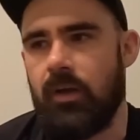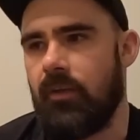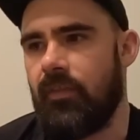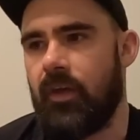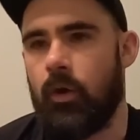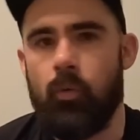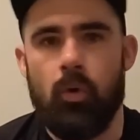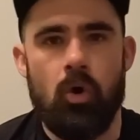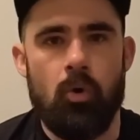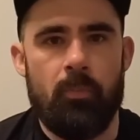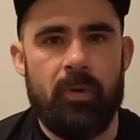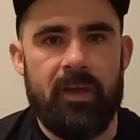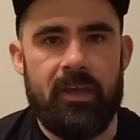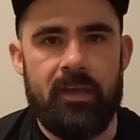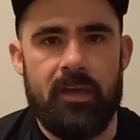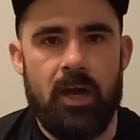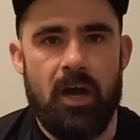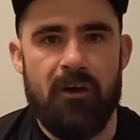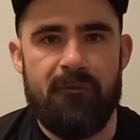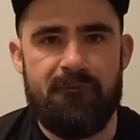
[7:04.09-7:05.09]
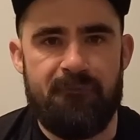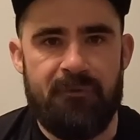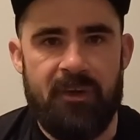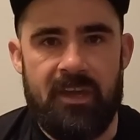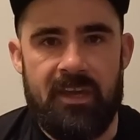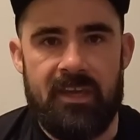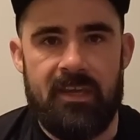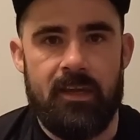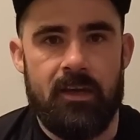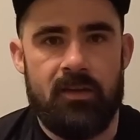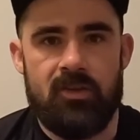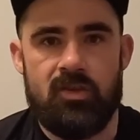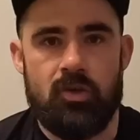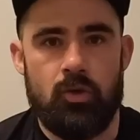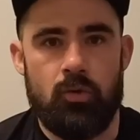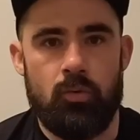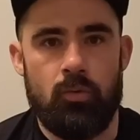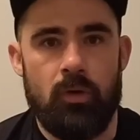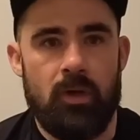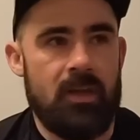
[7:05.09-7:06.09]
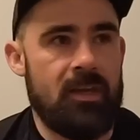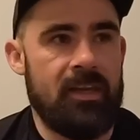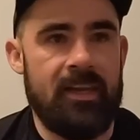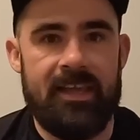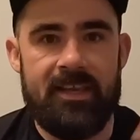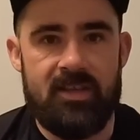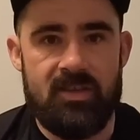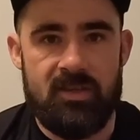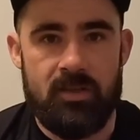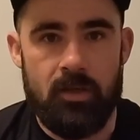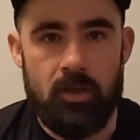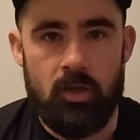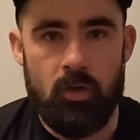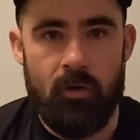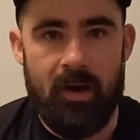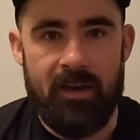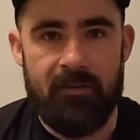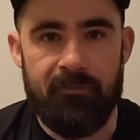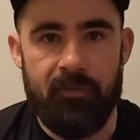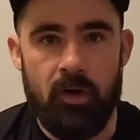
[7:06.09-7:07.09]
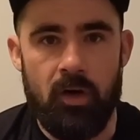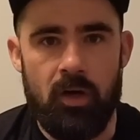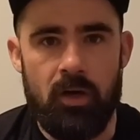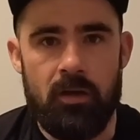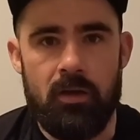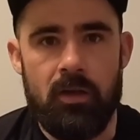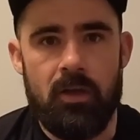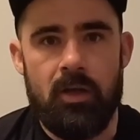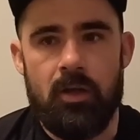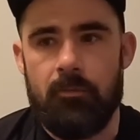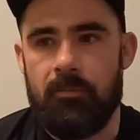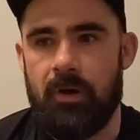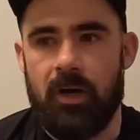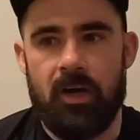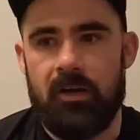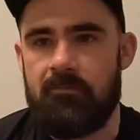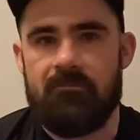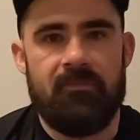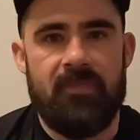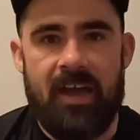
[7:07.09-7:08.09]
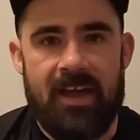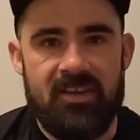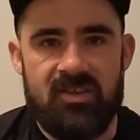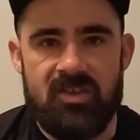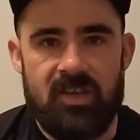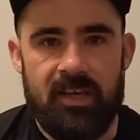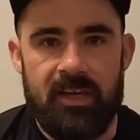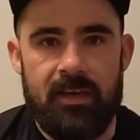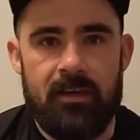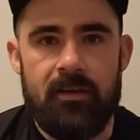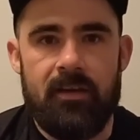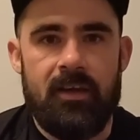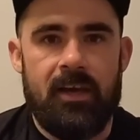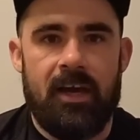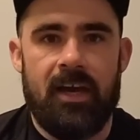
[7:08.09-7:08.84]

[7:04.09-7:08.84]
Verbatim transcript: There will be a fee to list your advert, but that's it.